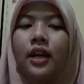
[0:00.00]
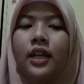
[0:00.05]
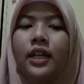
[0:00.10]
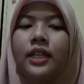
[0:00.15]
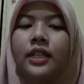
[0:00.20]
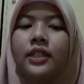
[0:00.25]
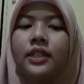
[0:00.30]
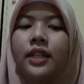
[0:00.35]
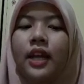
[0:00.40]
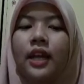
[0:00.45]

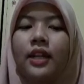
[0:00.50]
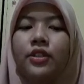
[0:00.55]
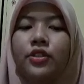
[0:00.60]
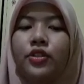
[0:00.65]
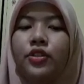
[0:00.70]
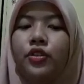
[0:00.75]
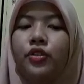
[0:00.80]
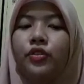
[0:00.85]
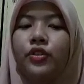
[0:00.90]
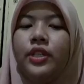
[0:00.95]
intends
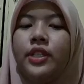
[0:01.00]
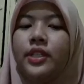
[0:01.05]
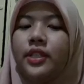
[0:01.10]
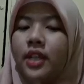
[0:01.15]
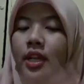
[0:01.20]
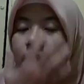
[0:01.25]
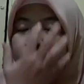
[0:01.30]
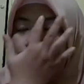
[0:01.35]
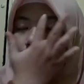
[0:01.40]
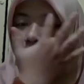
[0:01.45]
to
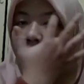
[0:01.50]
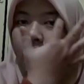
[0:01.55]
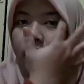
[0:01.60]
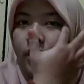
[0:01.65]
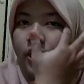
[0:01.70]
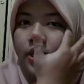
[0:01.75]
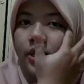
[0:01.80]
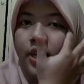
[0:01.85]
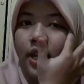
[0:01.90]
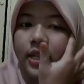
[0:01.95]
discuss about
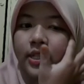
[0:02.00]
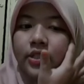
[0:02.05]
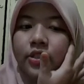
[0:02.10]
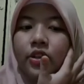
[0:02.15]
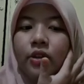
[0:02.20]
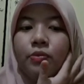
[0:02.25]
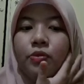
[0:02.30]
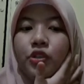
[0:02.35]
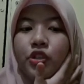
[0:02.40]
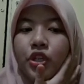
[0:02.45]
a
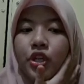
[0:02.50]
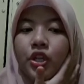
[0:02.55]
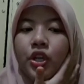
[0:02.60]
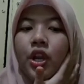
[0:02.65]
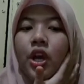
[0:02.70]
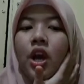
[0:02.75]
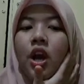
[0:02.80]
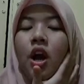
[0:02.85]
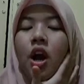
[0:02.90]
description